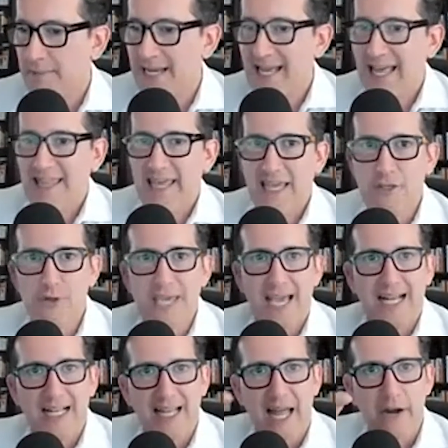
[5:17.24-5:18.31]
Then you get
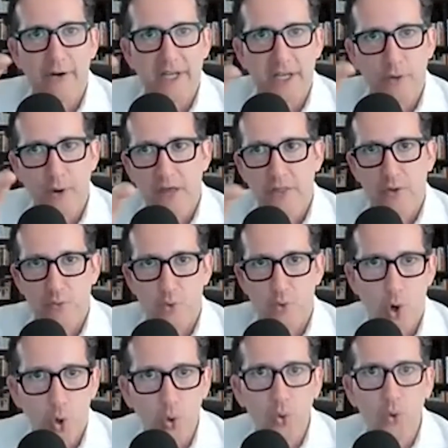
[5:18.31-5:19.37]
clarity around the
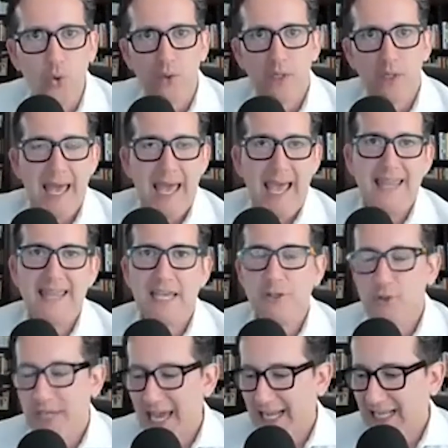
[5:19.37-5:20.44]
role, and then
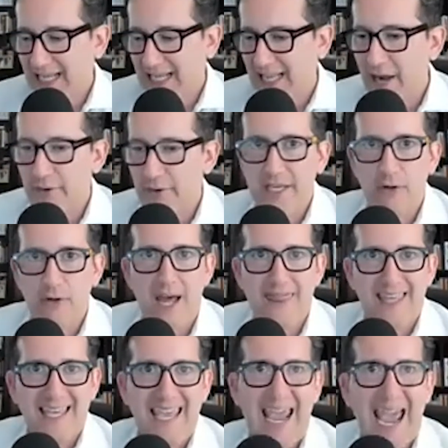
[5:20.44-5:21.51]
you get clarity around
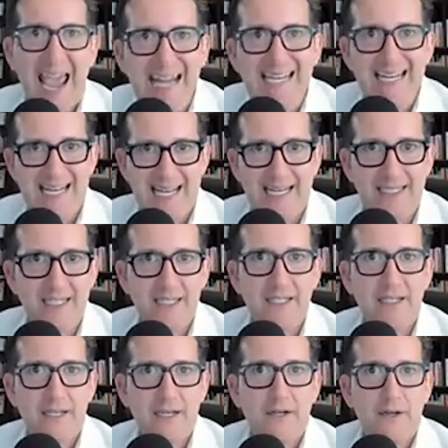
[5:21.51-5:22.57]
the candidate,
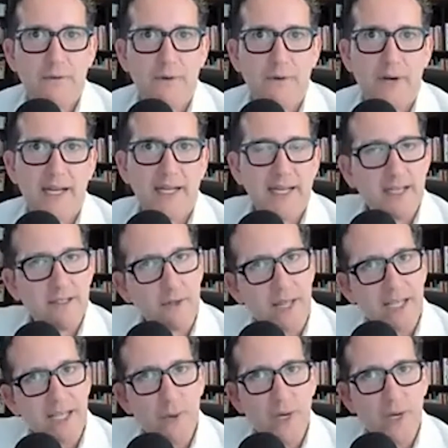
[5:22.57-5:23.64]
right? And so
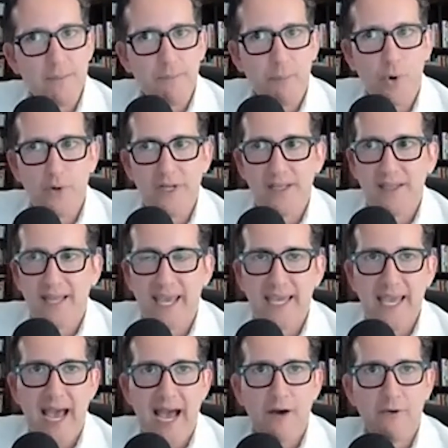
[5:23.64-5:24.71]
that's why it's important to lay
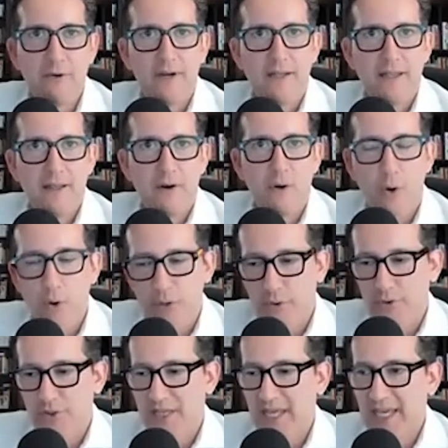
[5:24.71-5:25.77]
out all
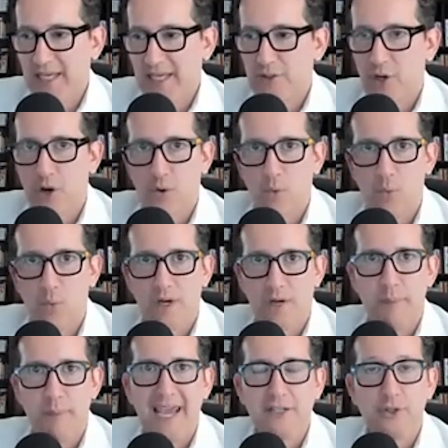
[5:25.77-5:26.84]
those things on a one
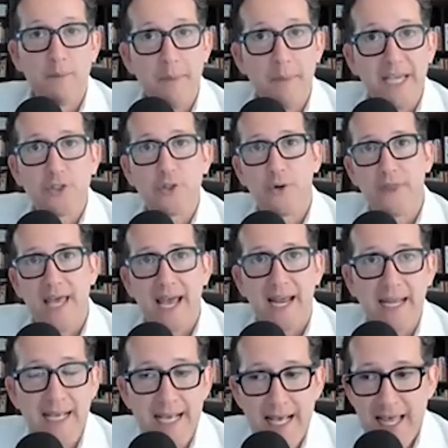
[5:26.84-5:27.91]
pager and make sure that
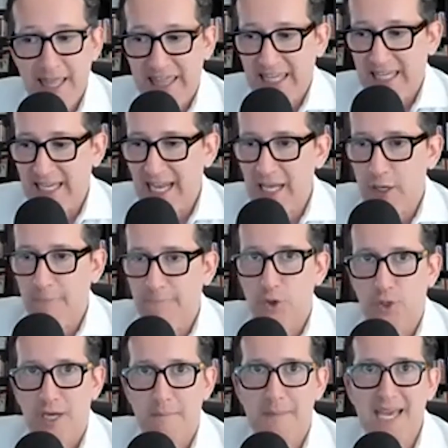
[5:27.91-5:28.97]
the interview
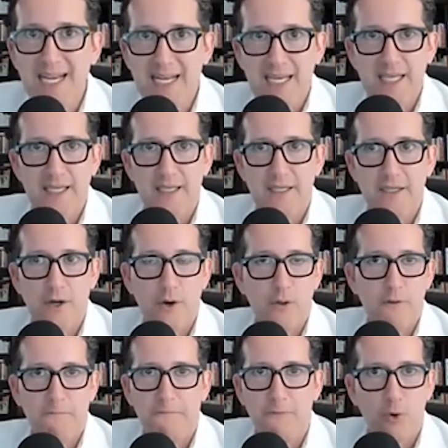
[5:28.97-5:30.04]
committee,
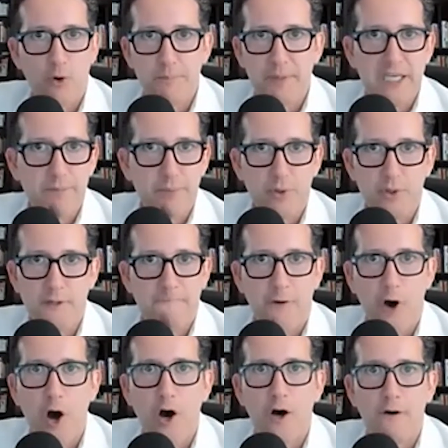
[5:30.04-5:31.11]
the 4 people
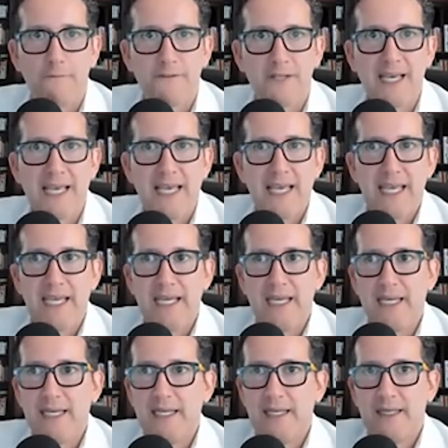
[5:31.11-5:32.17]
involved in,